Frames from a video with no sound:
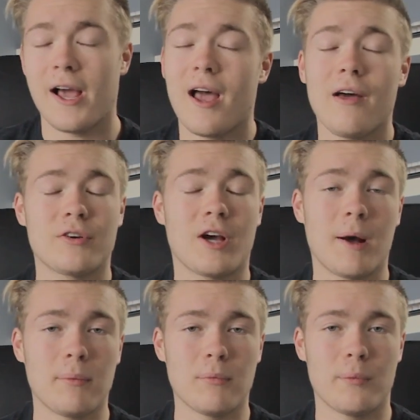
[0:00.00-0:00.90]
I have a
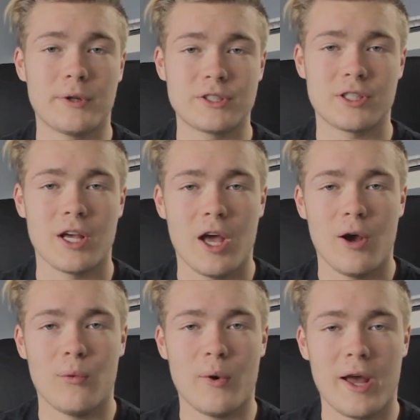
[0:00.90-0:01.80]
couple moments
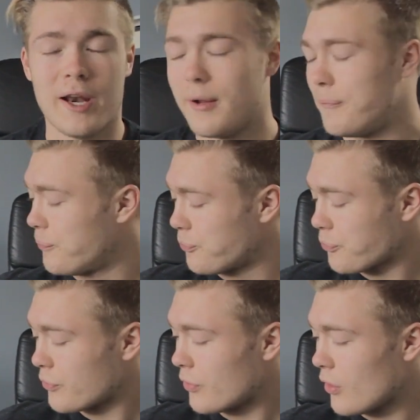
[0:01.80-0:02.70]
when
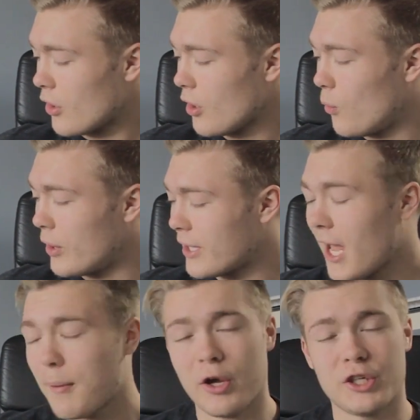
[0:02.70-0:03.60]
the
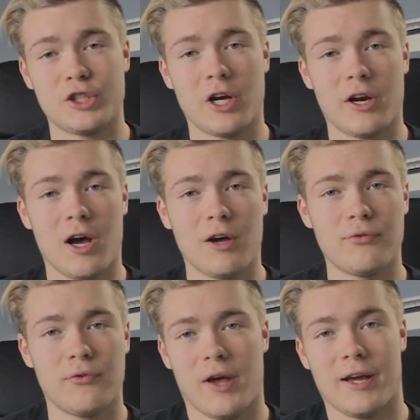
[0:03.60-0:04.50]
camera has shut
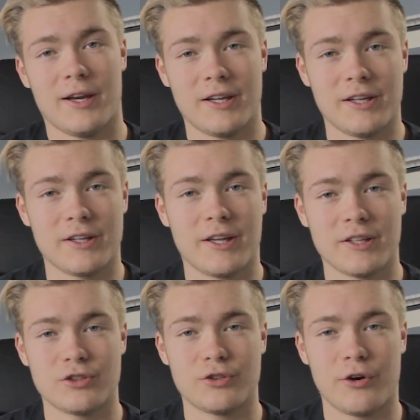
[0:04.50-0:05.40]
off and I didn't
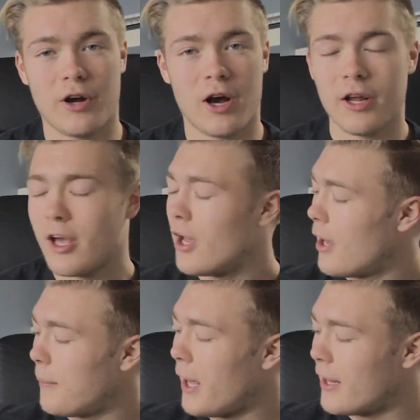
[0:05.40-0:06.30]
get to turn on,
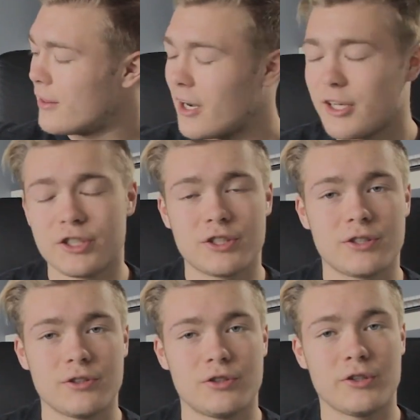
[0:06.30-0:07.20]
and then I
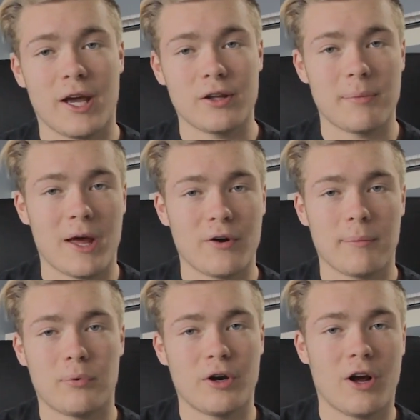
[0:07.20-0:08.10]
just took out the battery
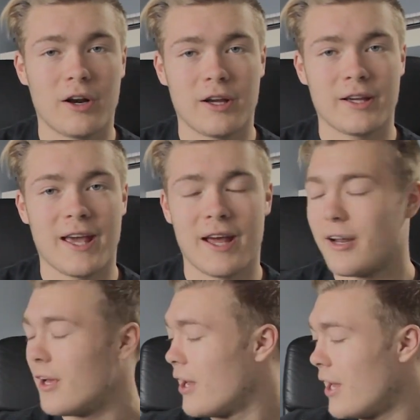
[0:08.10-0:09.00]
and put it on
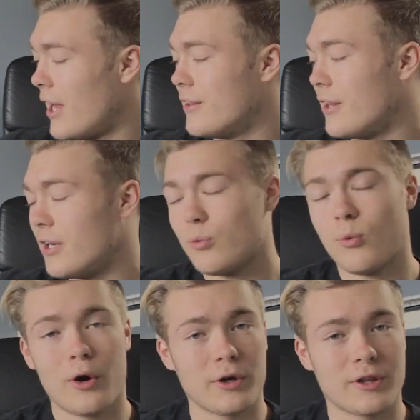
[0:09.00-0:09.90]
again, and then it
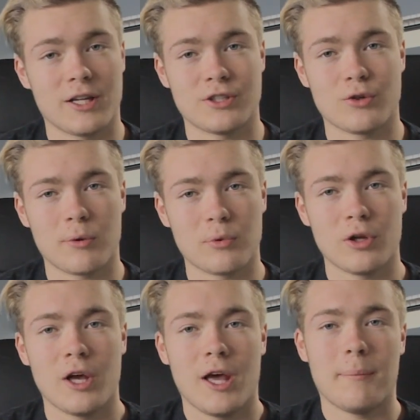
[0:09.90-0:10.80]
worked as
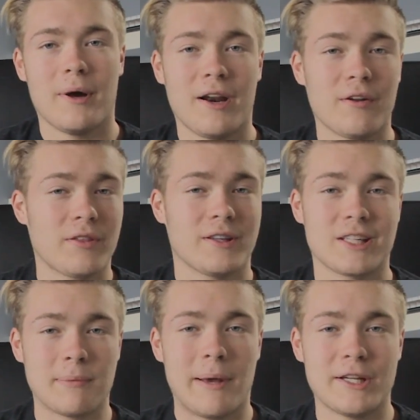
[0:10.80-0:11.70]
normal. But I don't think
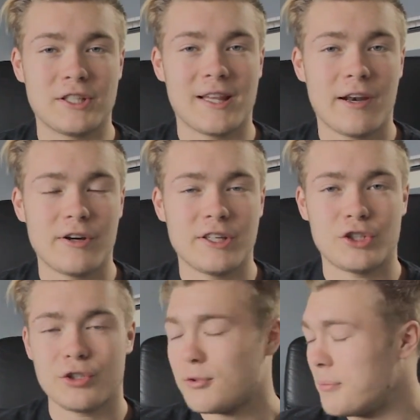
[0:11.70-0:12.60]
that's a Magic Lantern
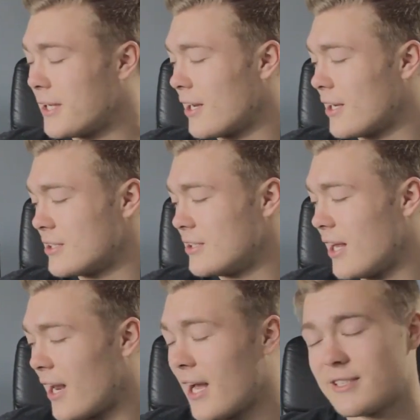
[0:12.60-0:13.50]
issue, because
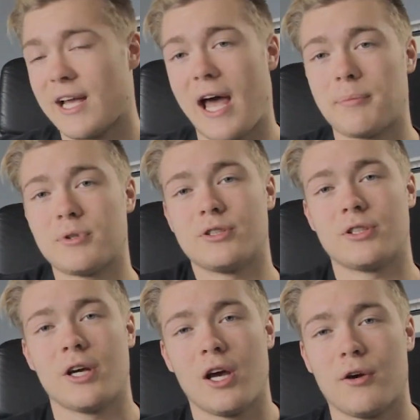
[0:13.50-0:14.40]
that has happened
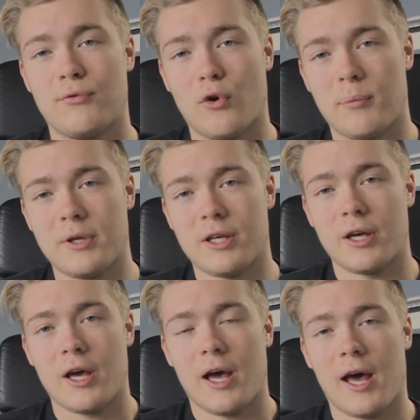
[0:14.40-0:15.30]
for
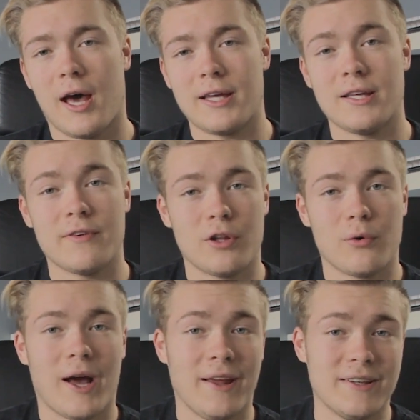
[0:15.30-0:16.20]
me even
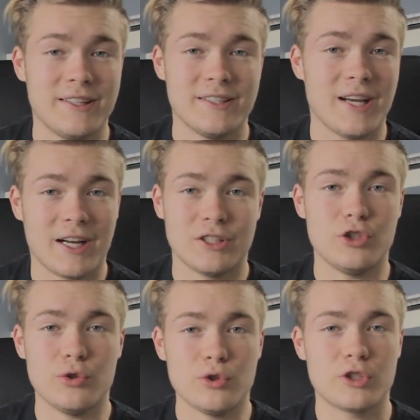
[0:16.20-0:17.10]
though I did
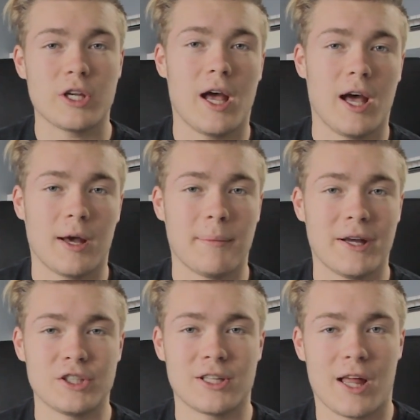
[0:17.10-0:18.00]
not use
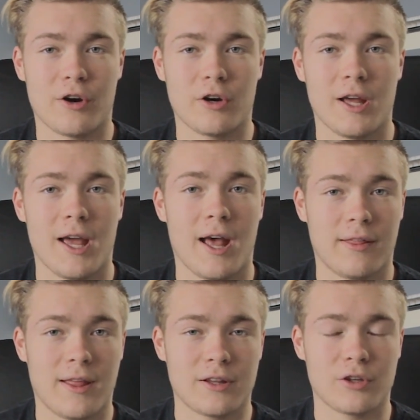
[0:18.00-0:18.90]
Magic Lantern
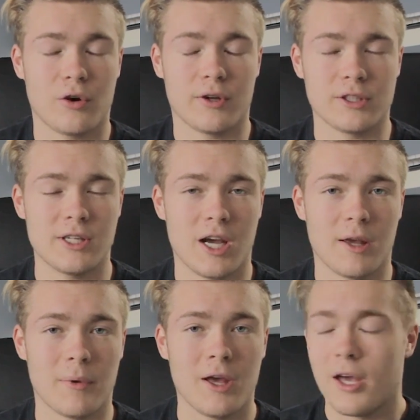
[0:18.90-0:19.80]
at that current
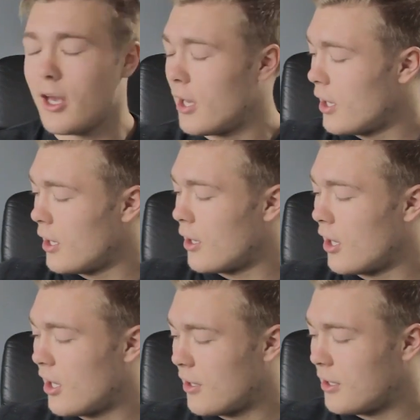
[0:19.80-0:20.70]
time.
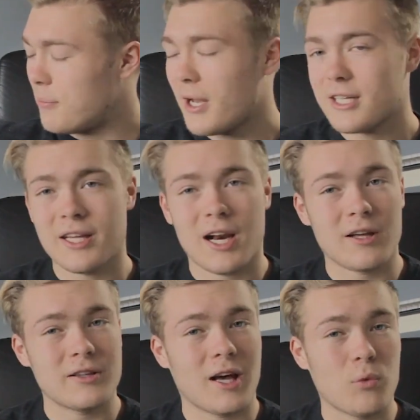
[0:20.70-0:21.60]
In past that,
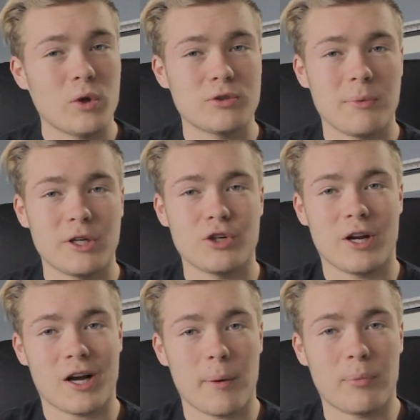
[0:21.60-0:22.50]
I want to mention
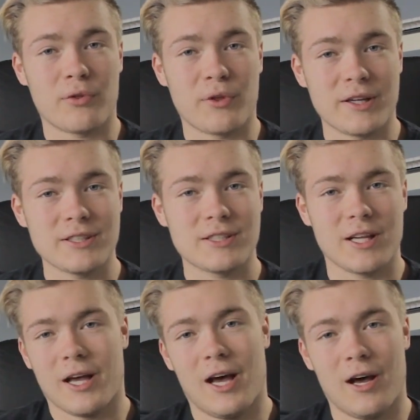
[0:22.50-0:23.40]
a couple
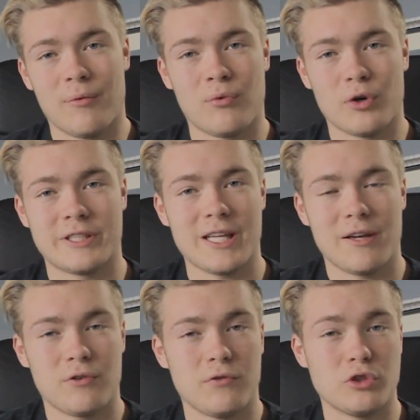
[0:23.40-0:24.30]
things for
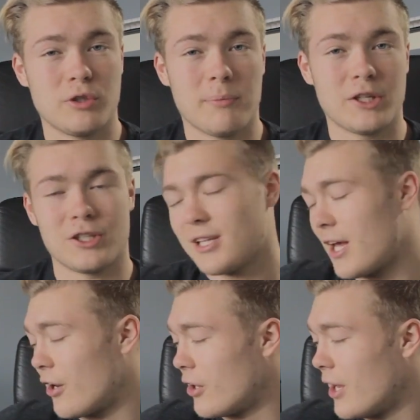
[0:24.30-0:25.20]
safety of using Magic
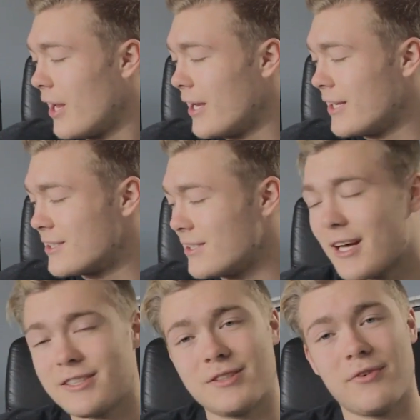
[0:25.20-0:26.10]
Lantern. It's
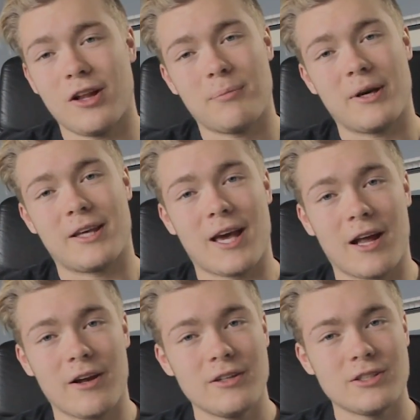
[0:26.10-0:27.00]
not developed by
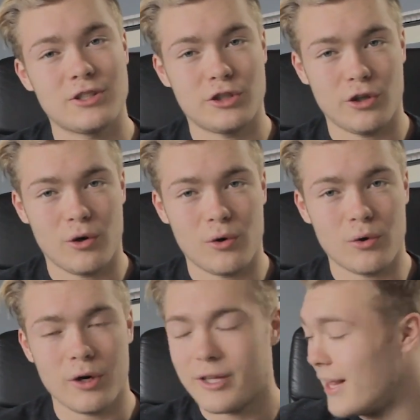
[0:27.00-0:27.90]
Canon,
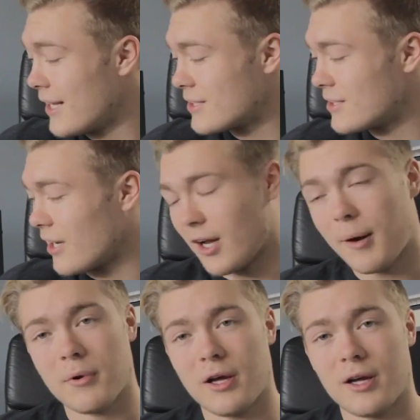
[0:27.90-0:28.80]
so that's a
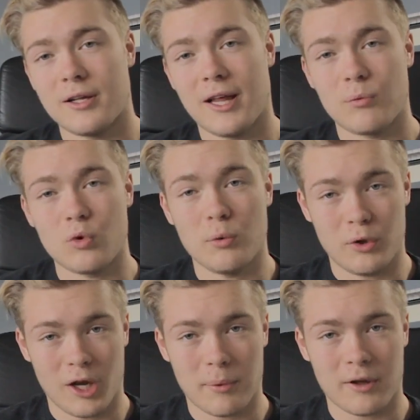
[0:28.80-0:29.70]
couple that will
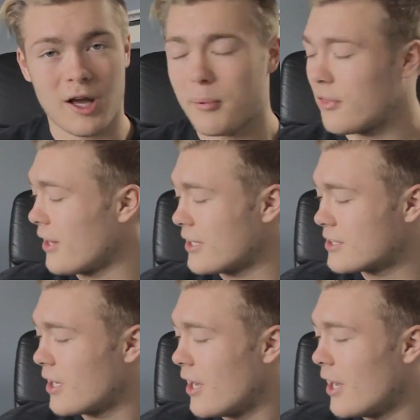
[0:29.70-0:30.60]
bring up a couple
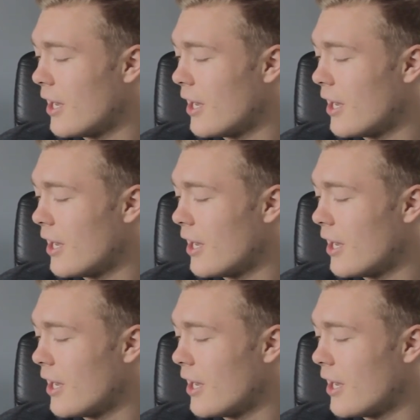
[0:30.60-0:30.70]
things.